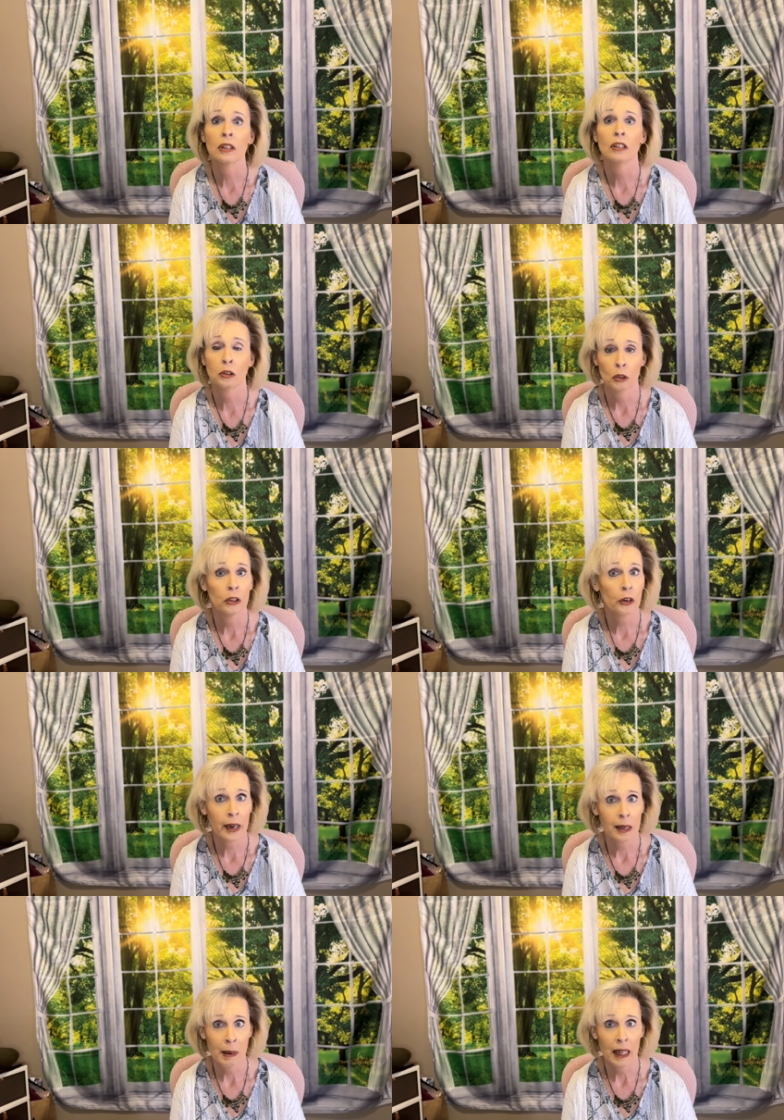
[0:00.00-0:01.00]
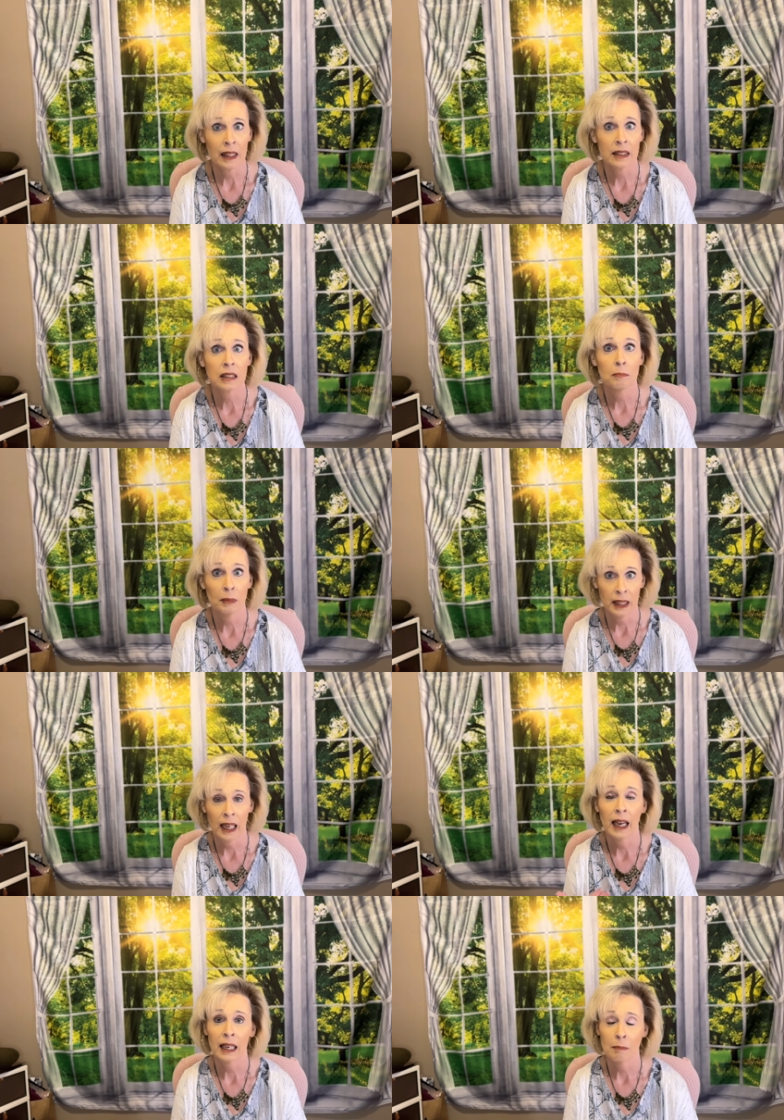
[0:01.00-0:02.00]
is through credit balance, money
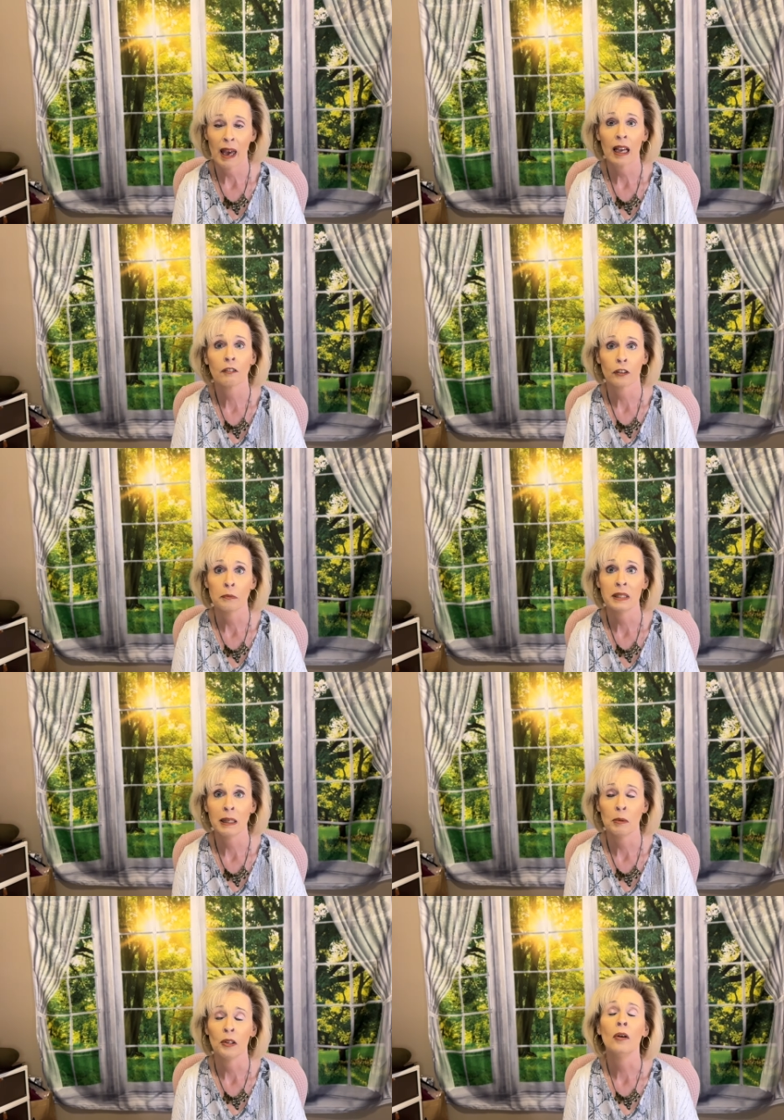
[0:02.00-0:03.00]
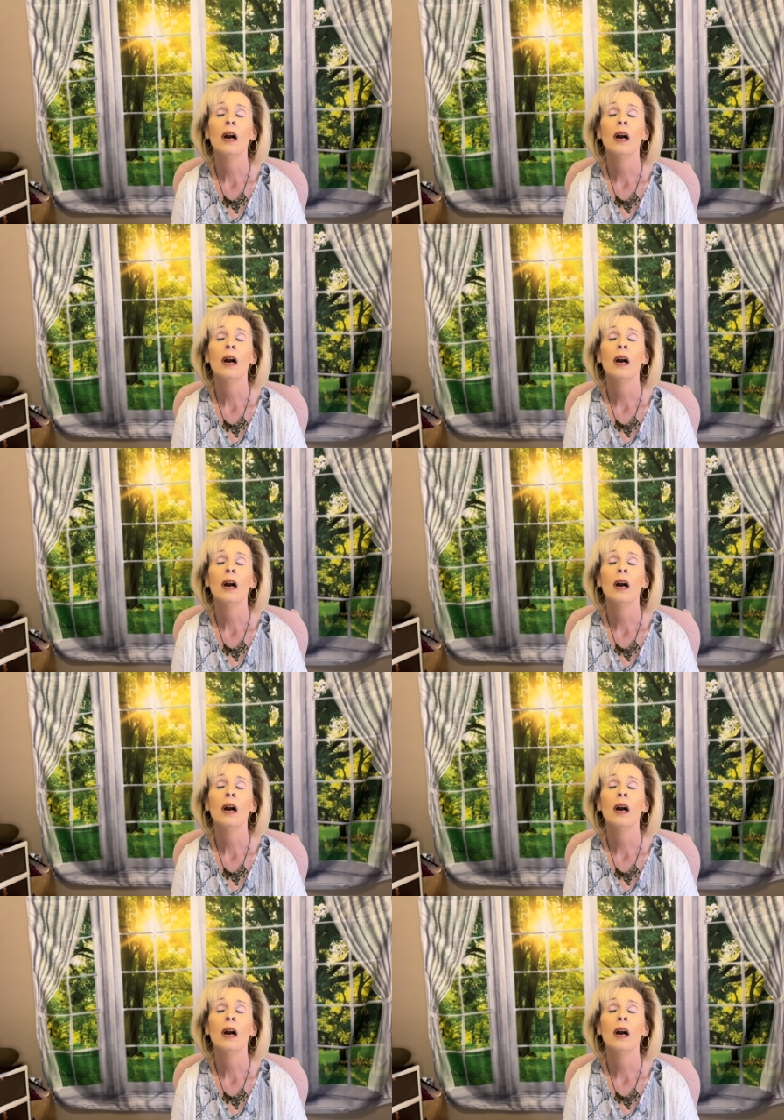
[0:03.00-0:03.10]
I get back from Temu.